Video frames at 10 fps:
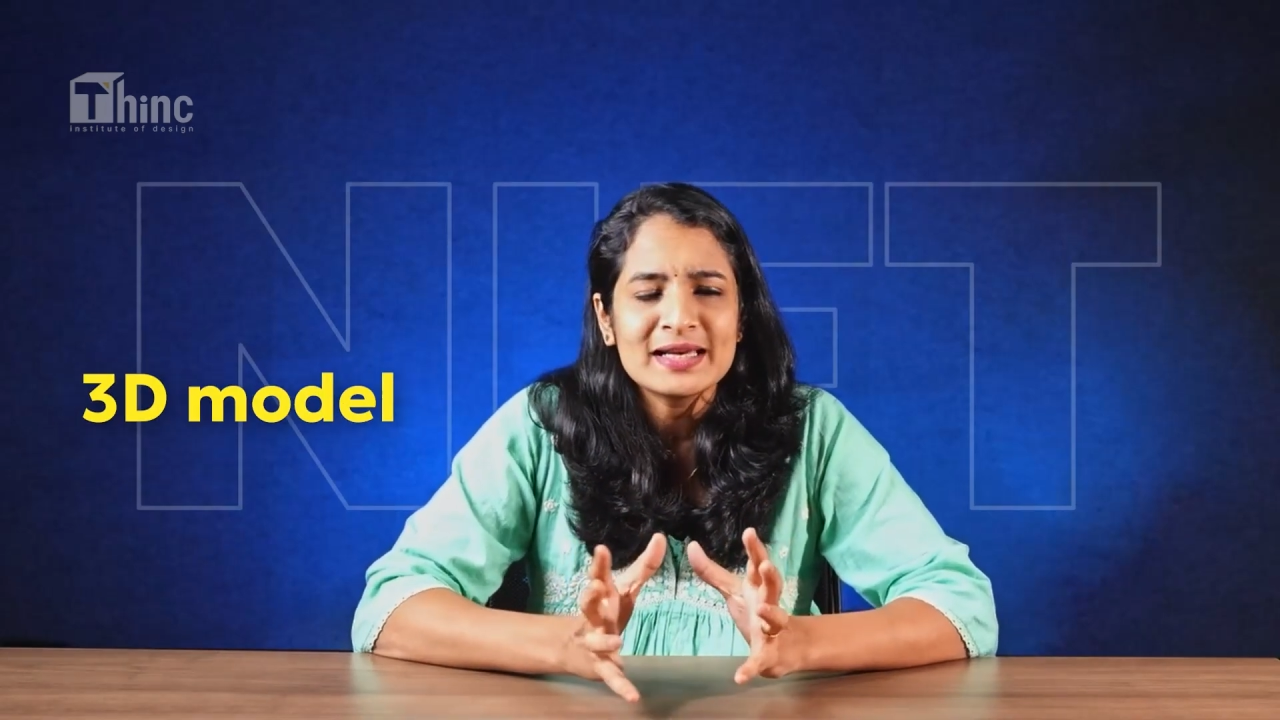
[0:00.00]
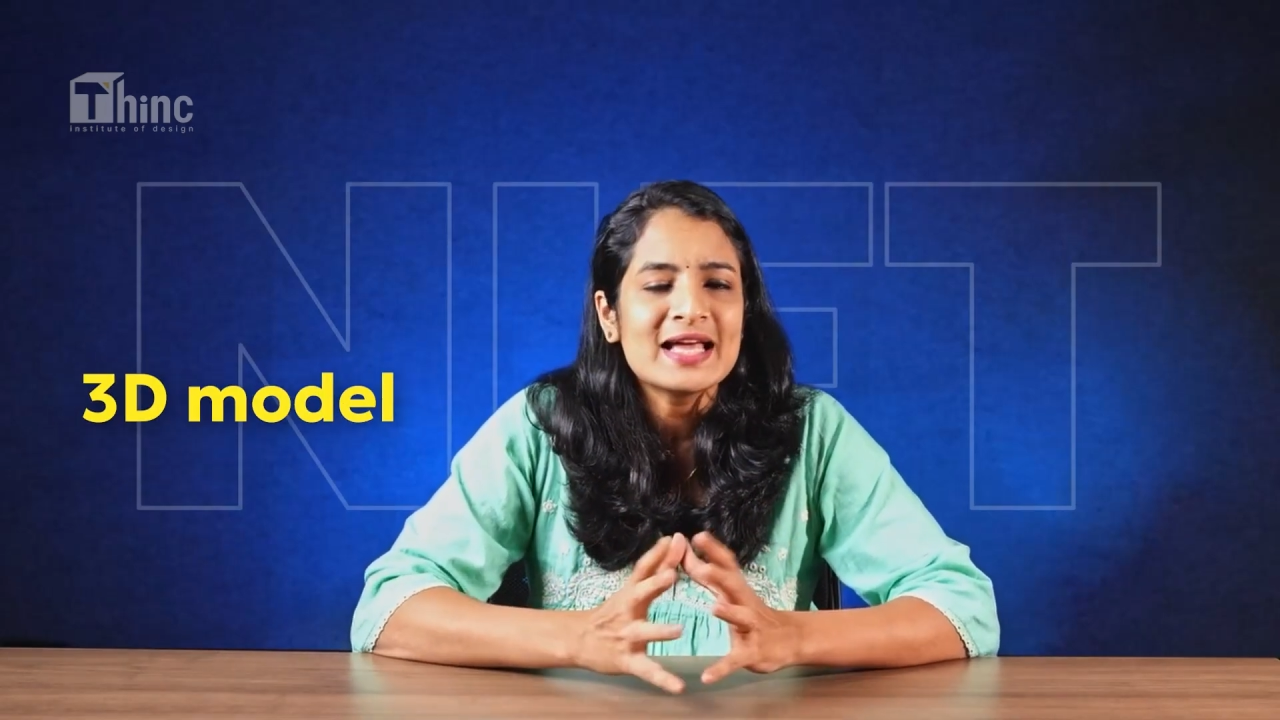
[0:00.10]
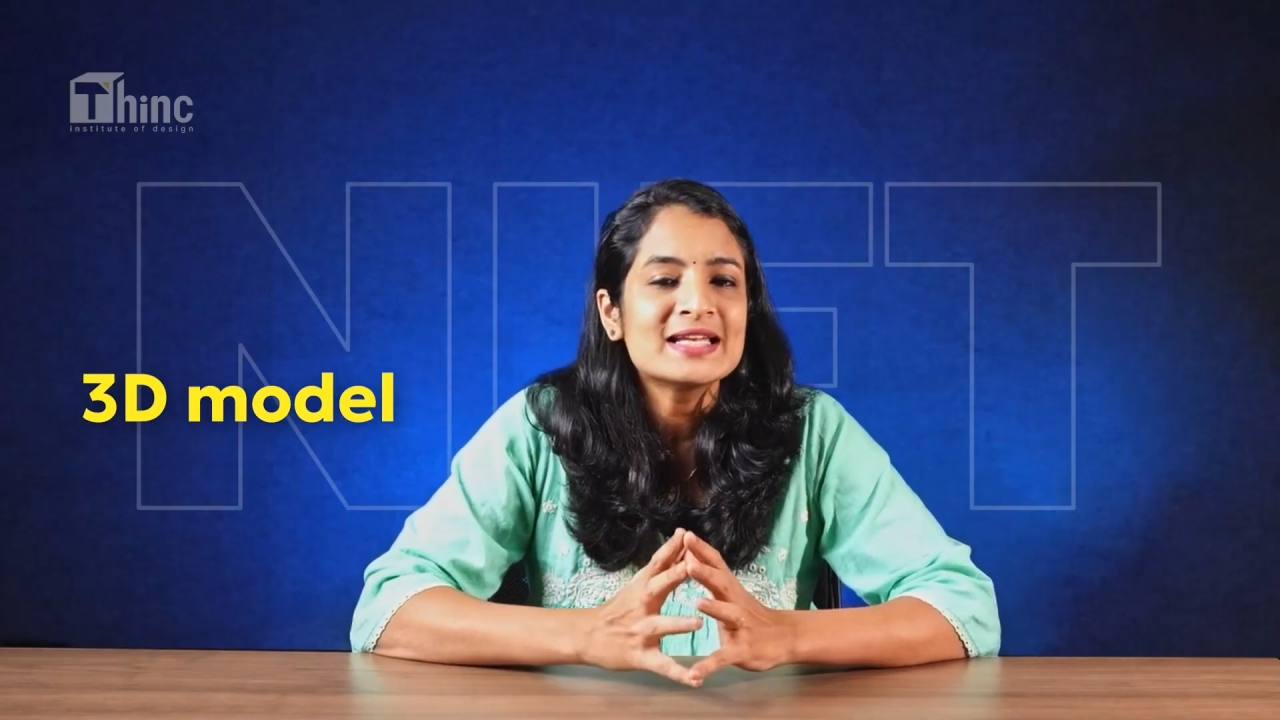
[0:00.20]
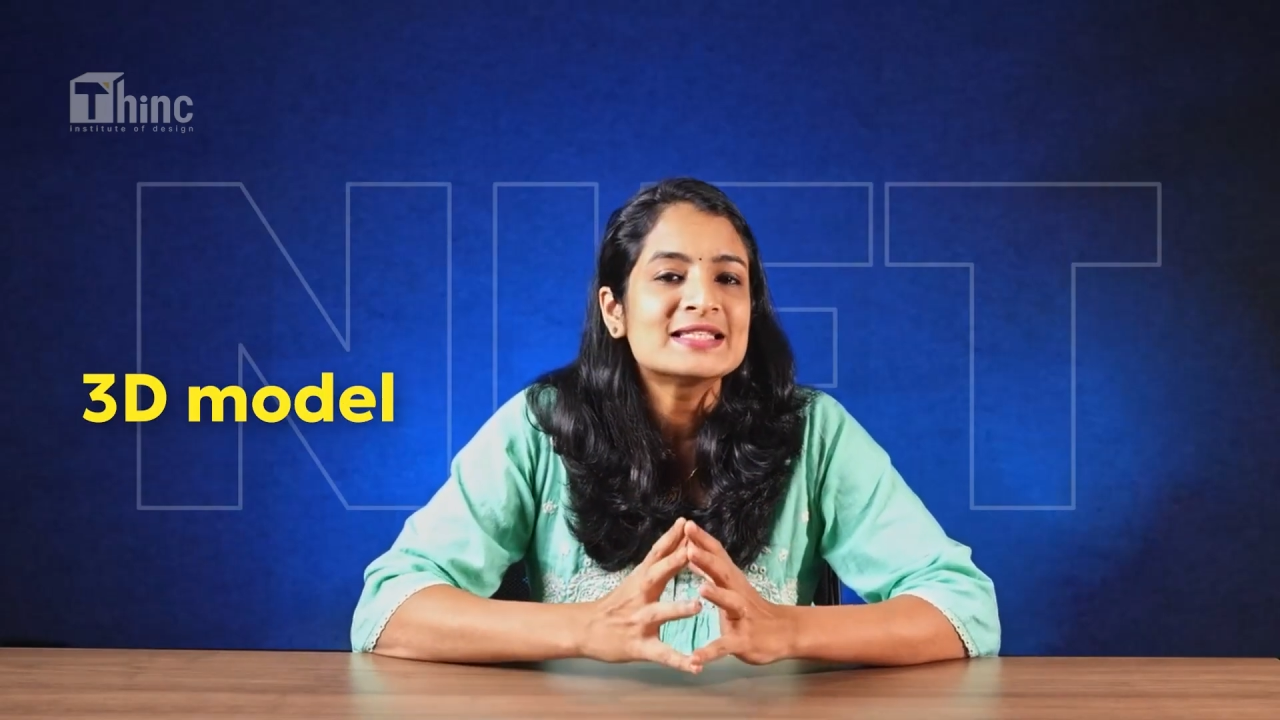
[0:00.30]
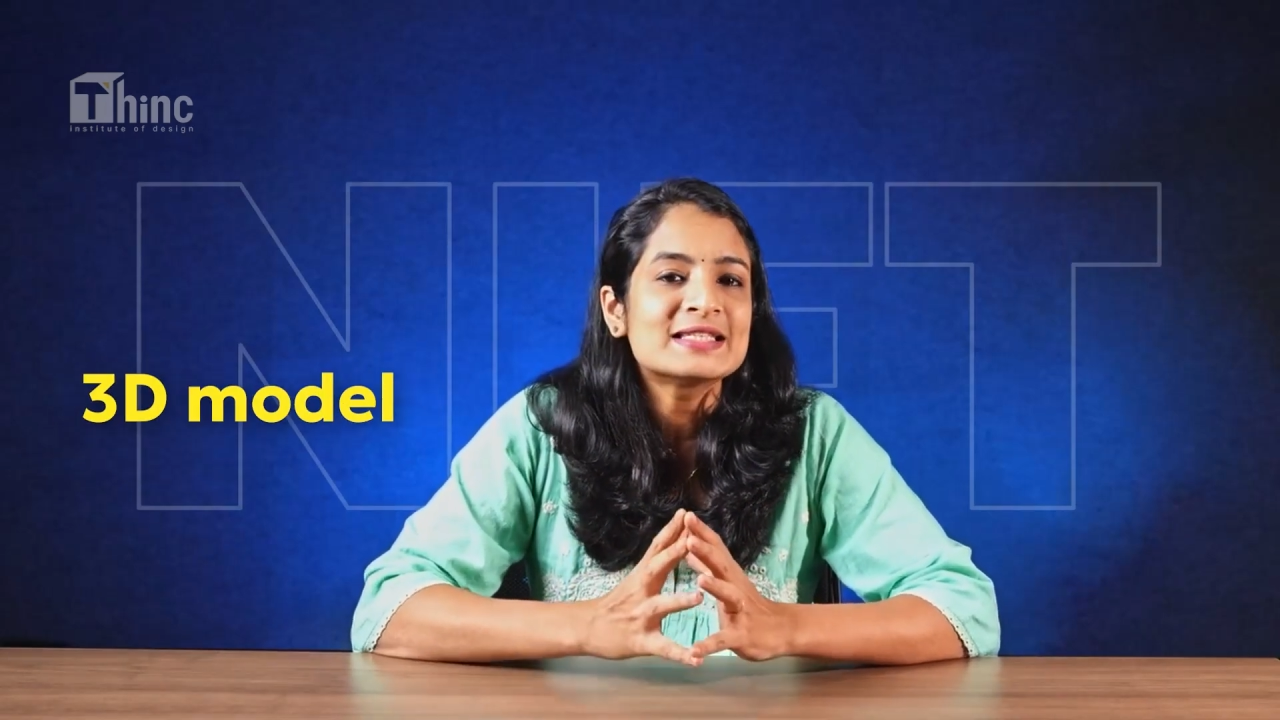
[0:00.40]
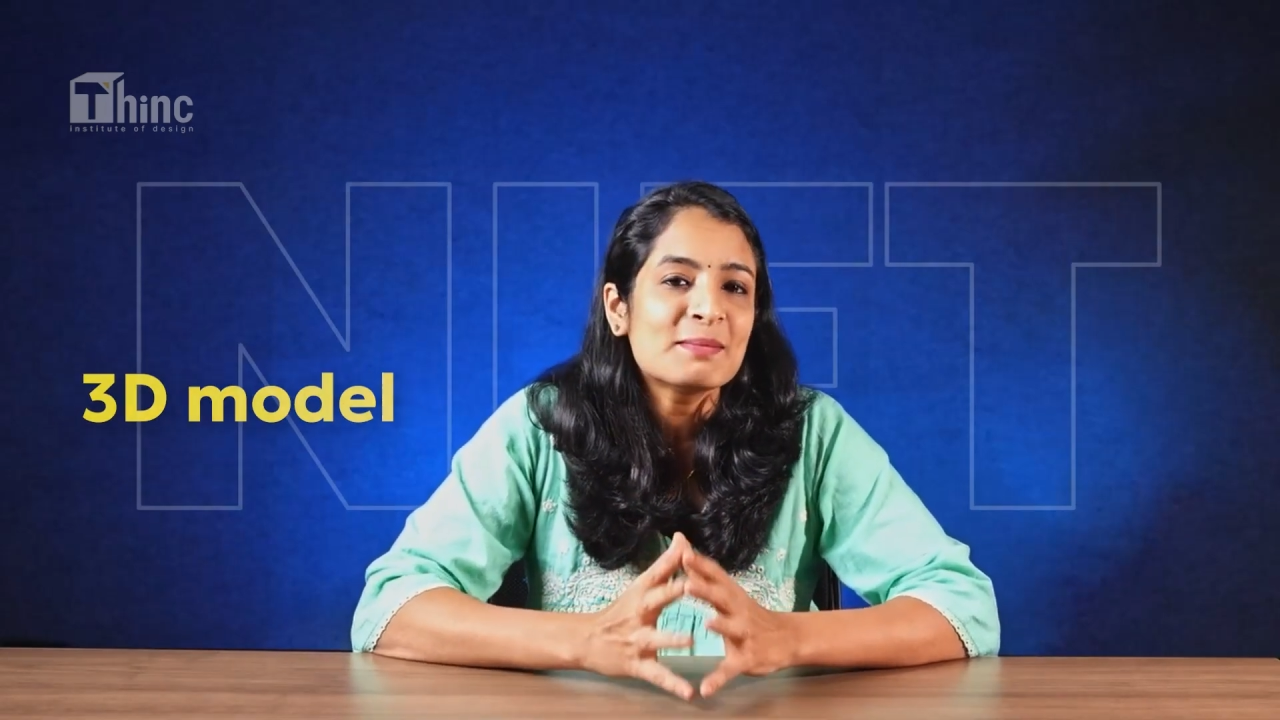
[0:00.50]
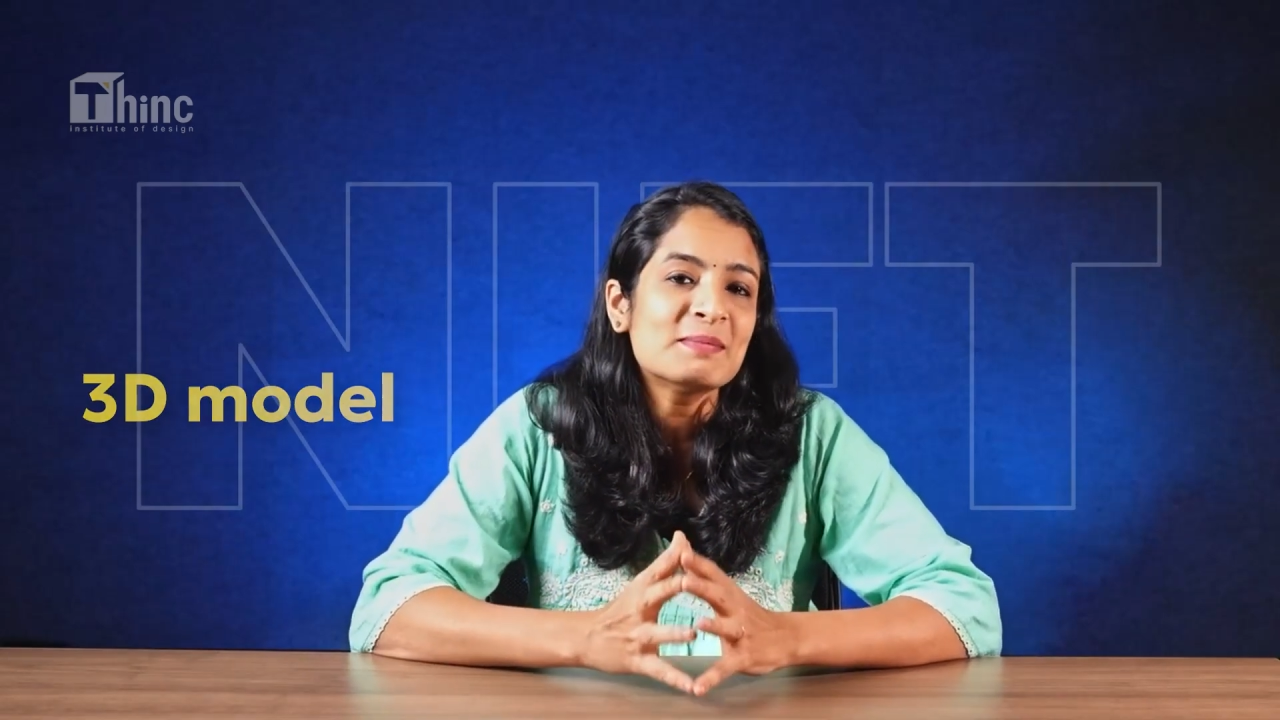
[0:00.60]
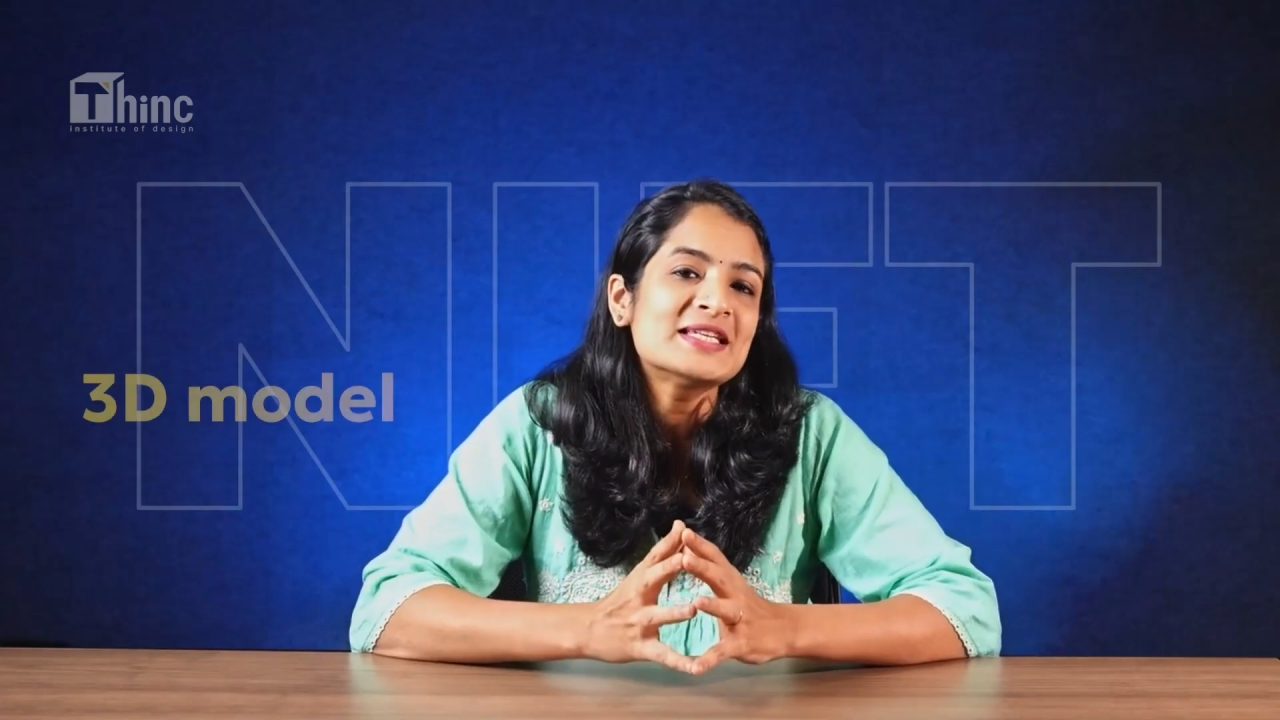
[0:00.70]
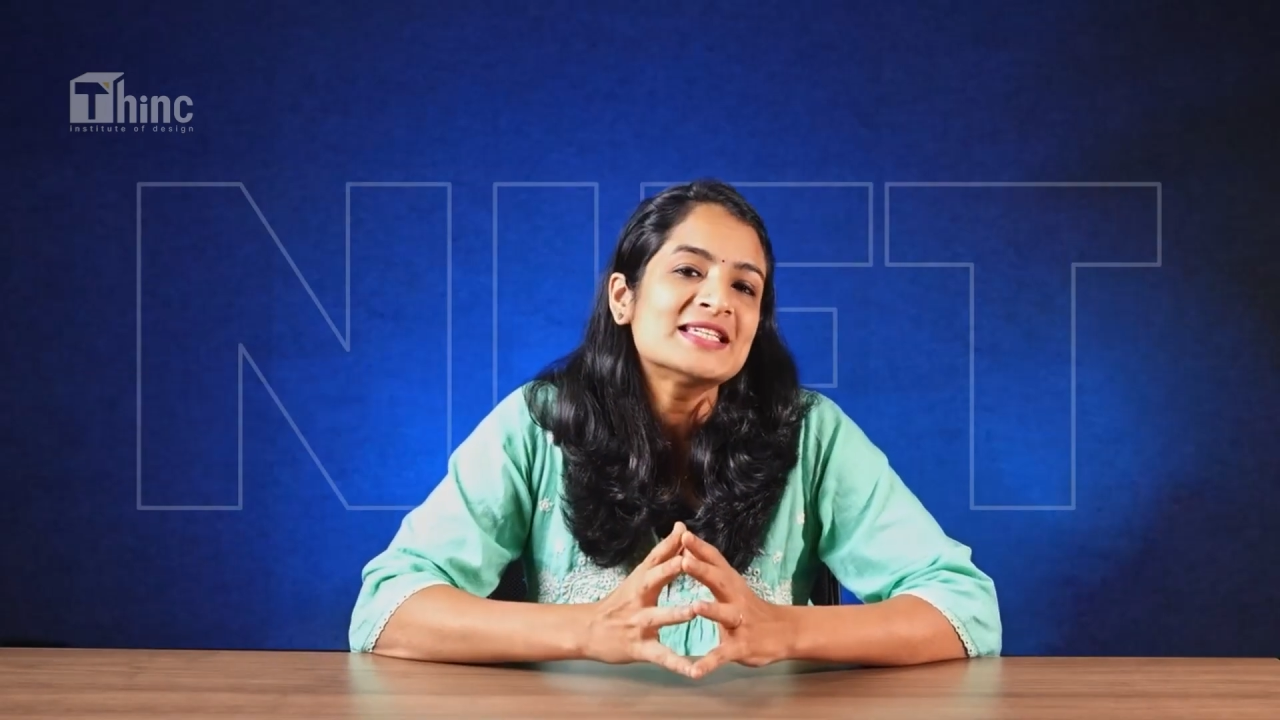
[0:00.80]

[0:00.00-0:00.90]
and submit